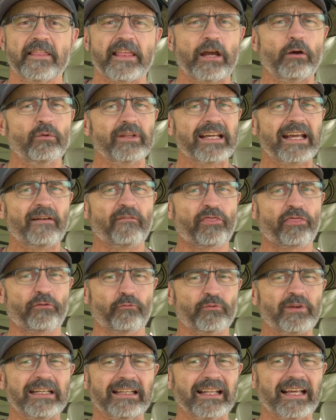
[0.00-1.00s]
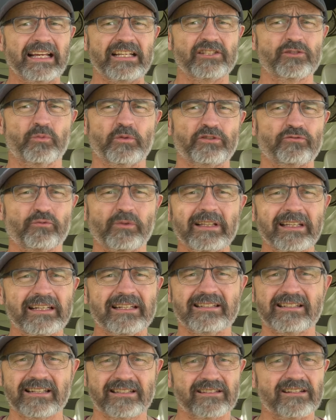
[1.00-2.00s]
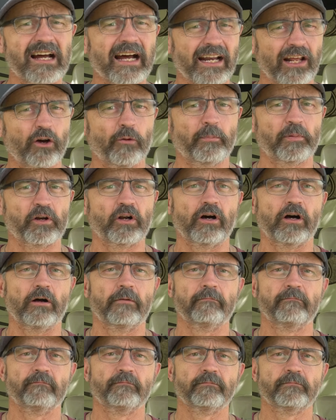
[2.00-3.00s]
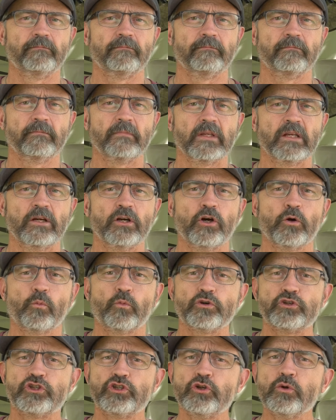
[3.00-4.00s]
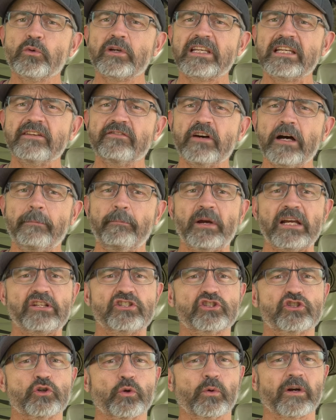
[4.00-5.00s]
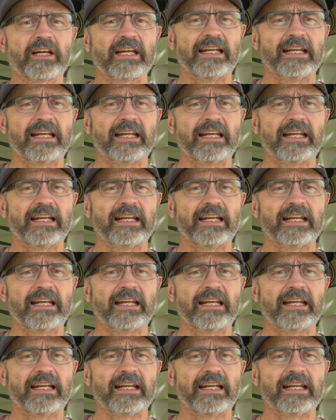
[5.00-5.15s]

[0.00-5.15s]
They only have three lights, which really does not help at all. Would you give up a sewer